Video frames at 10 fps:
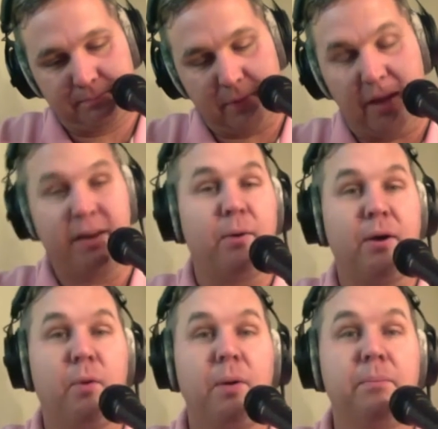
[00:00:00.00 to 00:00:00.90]
Anyway,
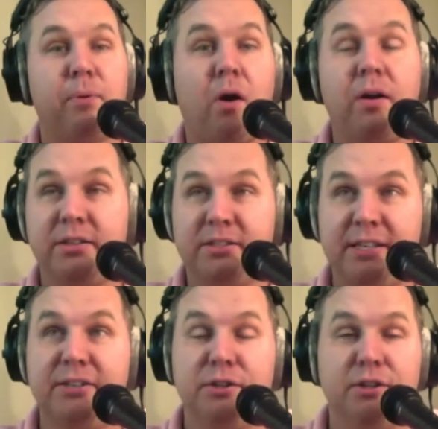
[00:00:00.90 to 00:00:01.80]
what brought us
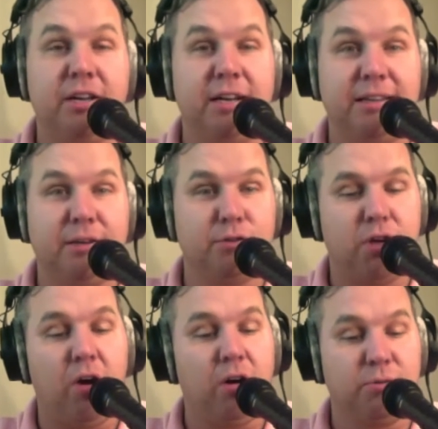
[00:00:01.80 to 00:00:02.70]
into looking at those
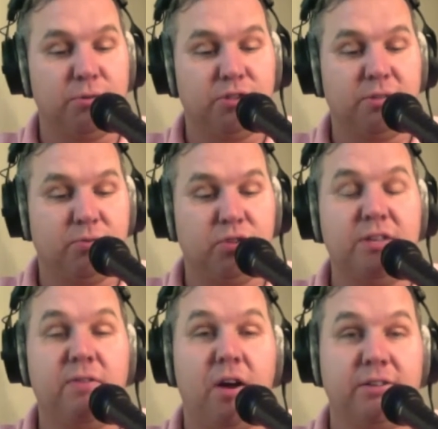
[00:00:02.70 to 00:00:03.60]
cards was
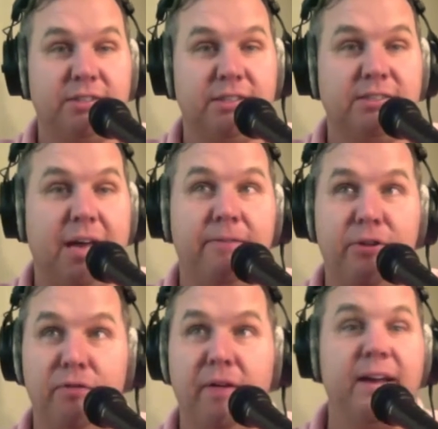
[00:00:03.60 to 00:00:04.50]
Steve Austin and
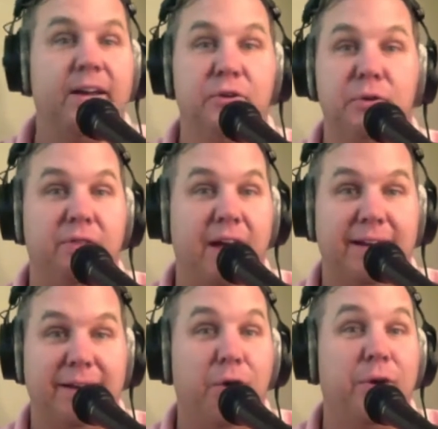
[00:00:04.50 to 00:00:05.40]
Savio Vega, who have
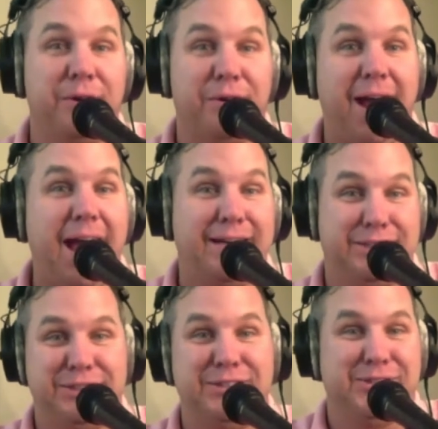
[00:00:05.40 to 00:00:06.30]
had no
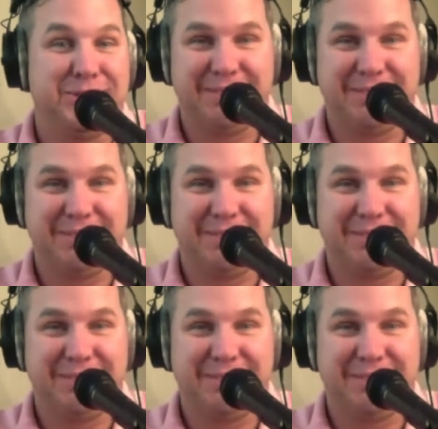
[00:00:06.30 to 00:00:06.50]
interactions